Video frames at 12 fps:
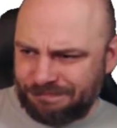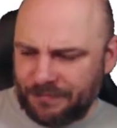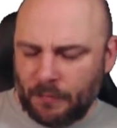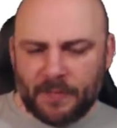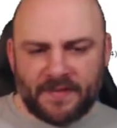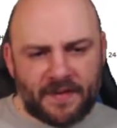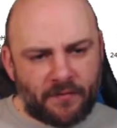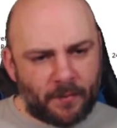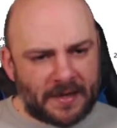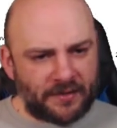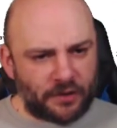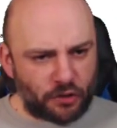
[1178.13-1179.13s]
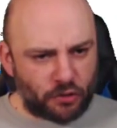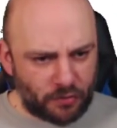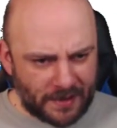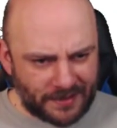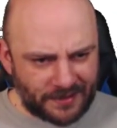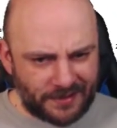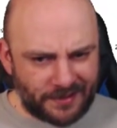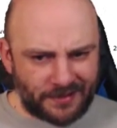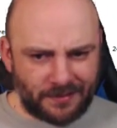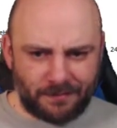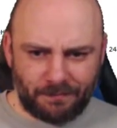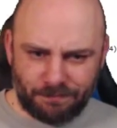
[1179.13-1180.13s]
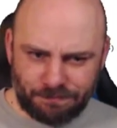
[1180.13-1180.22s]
We've never been in the train station.